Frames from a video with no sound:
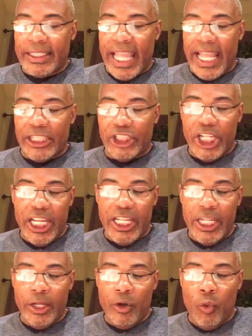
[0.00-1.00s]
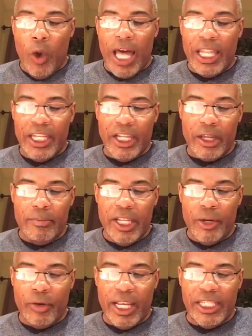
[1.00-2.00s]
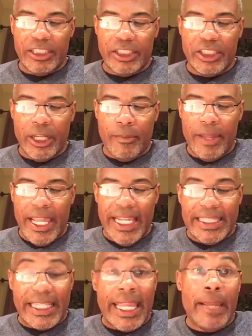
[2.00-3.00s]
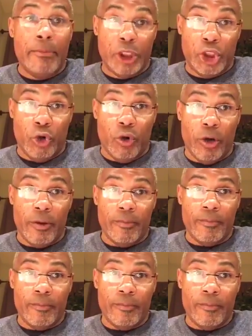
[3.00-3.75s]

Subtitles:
that cheating while in a committed relationship is immature.